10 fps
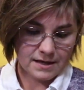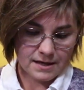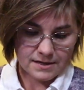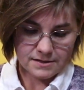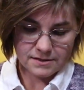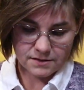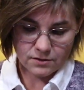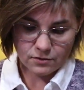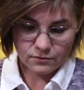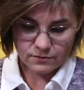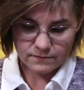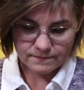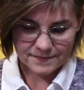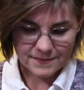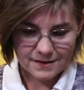So,
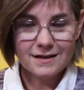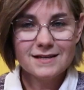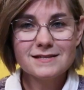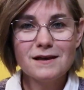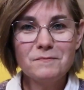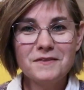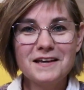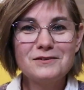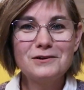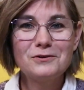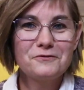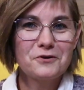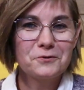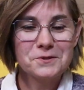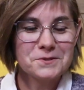something to look
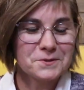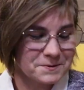forward to.